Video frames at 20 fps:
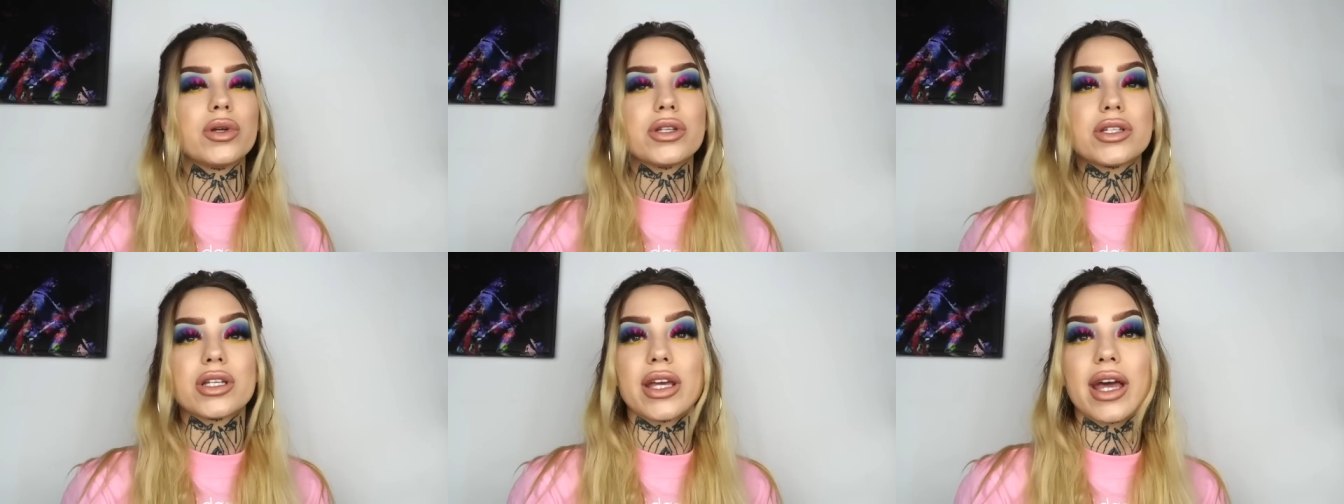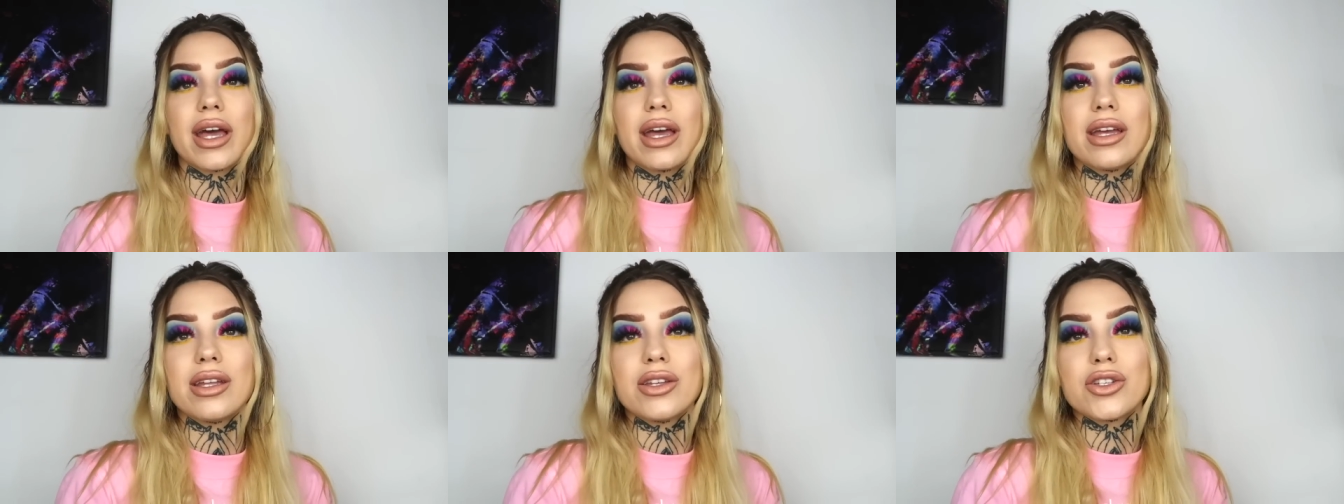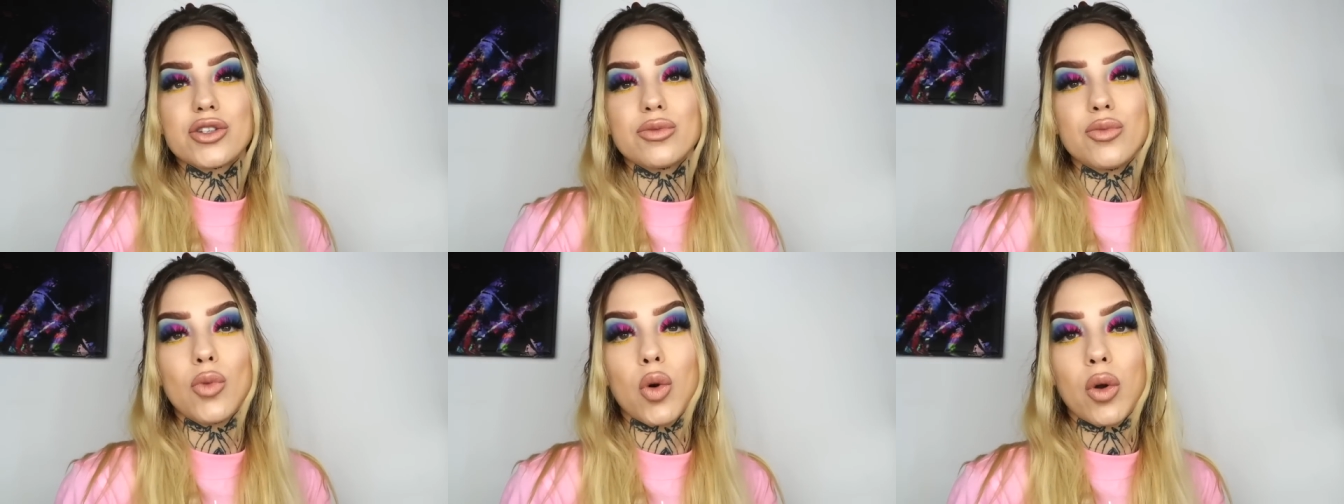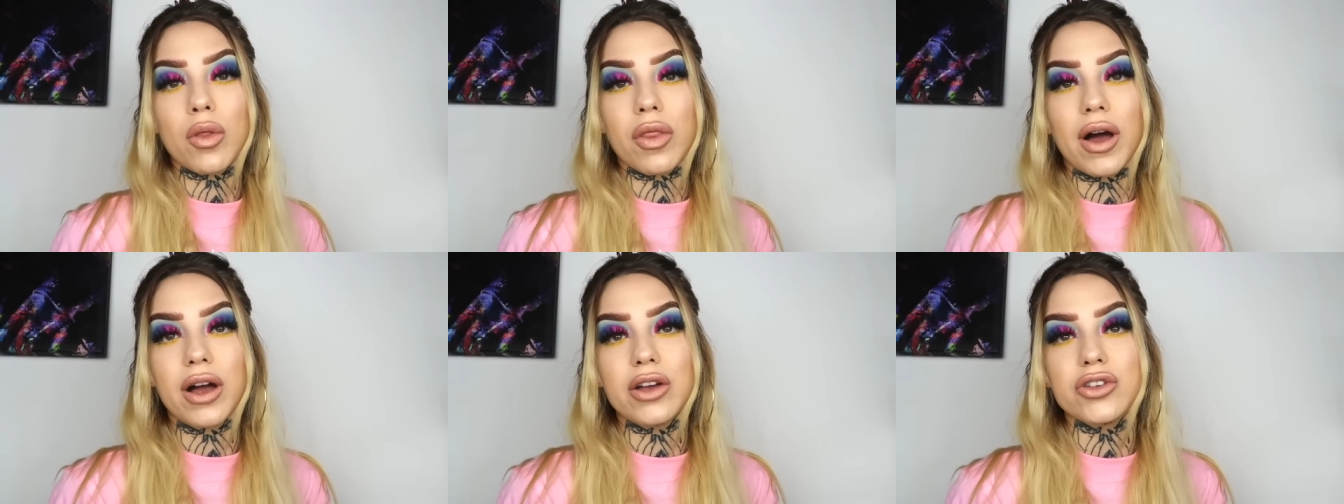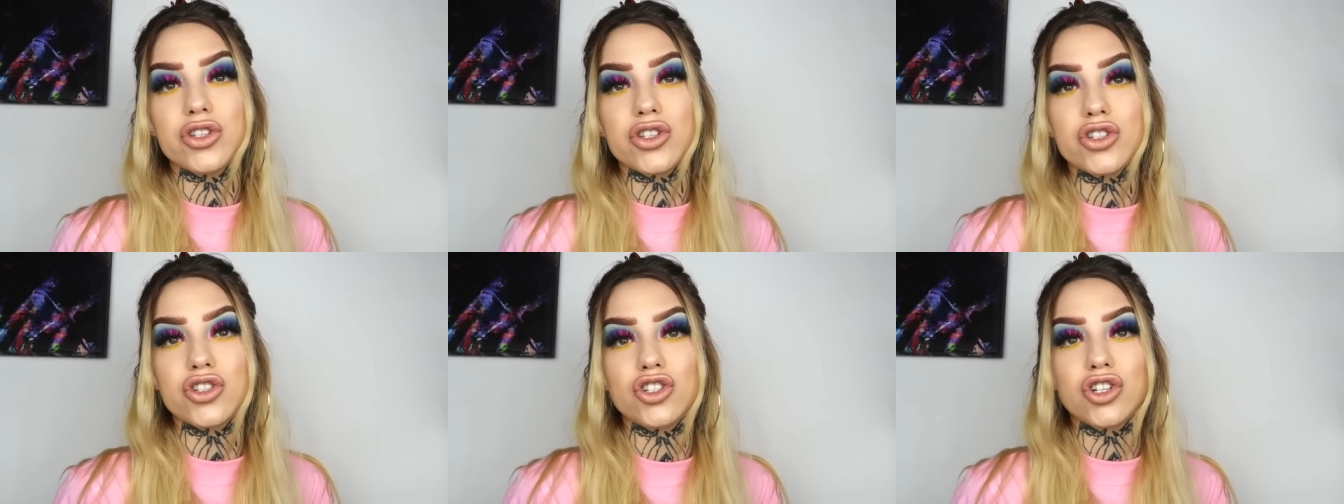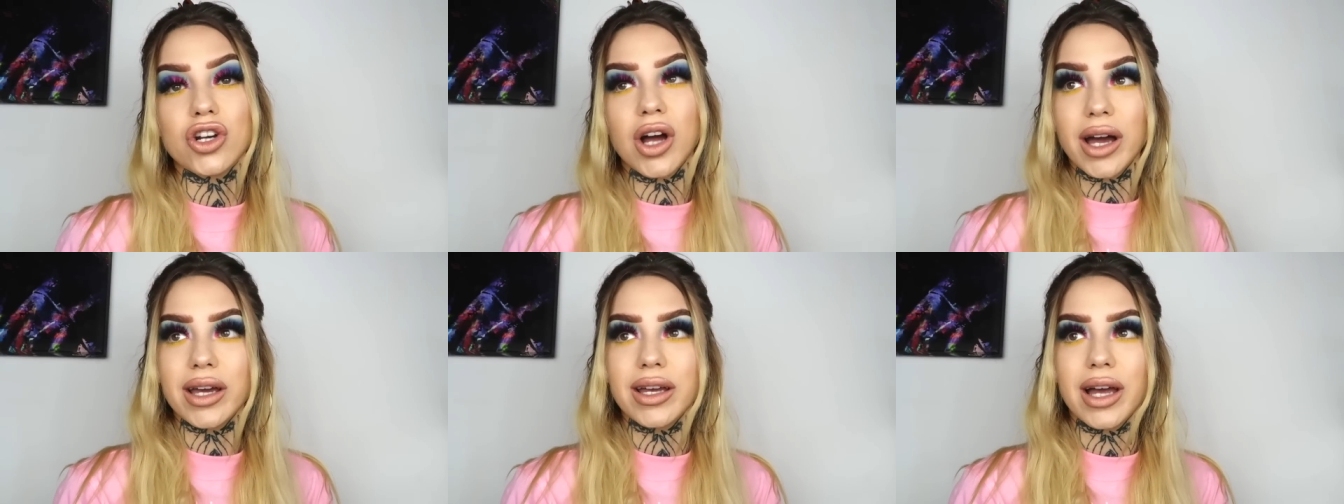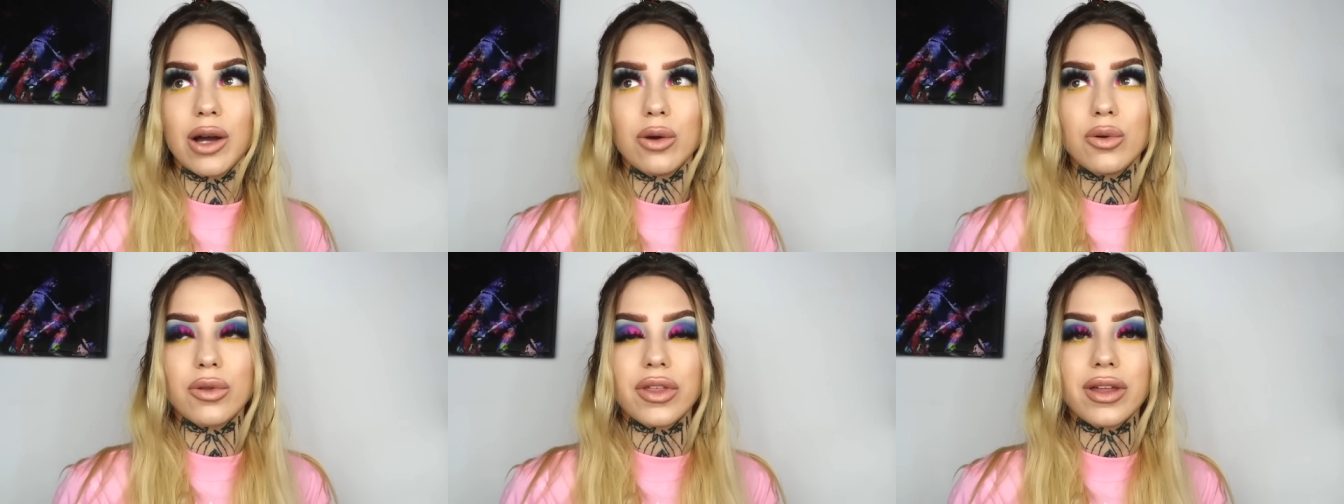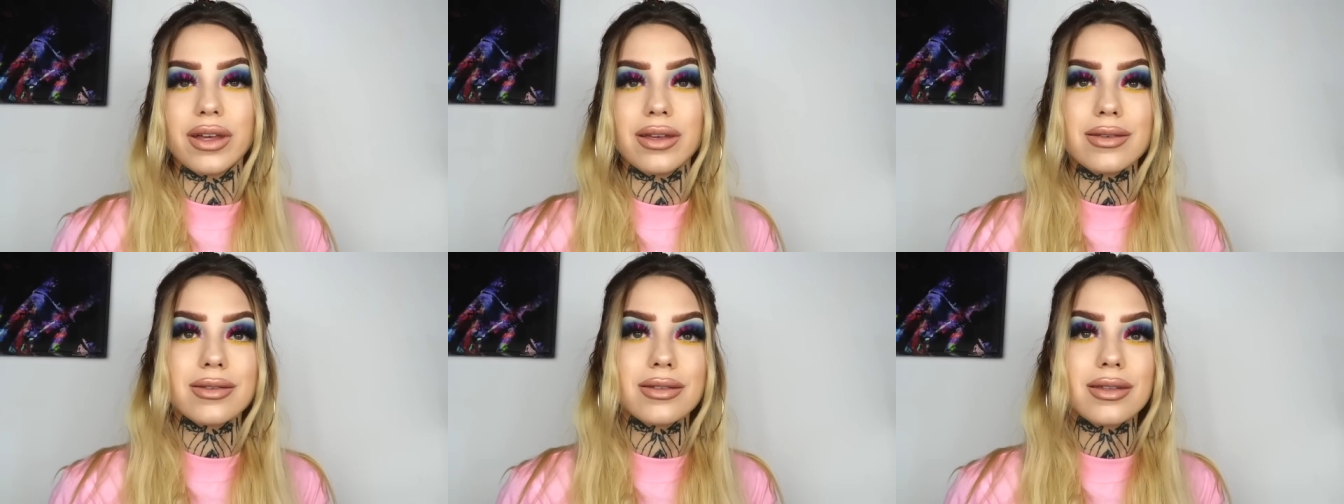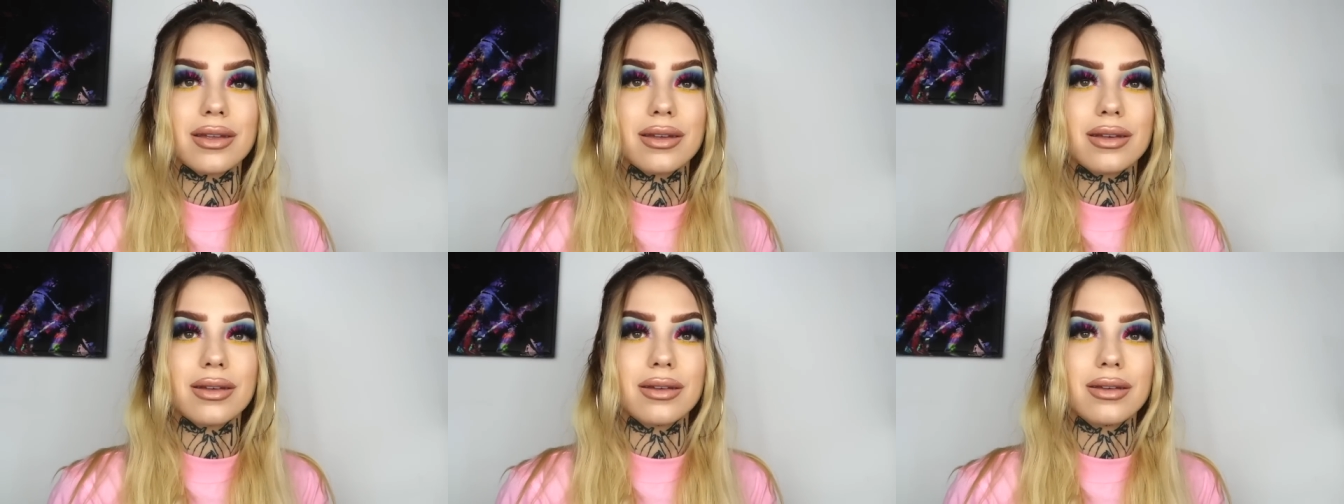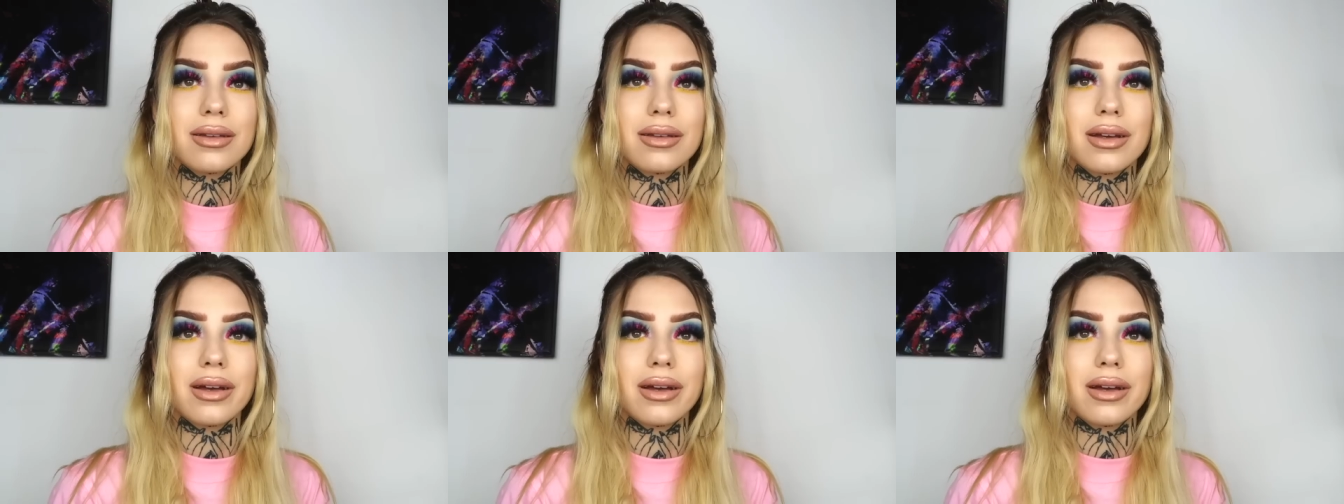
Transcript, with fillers: I want to get into more of that and just try out things that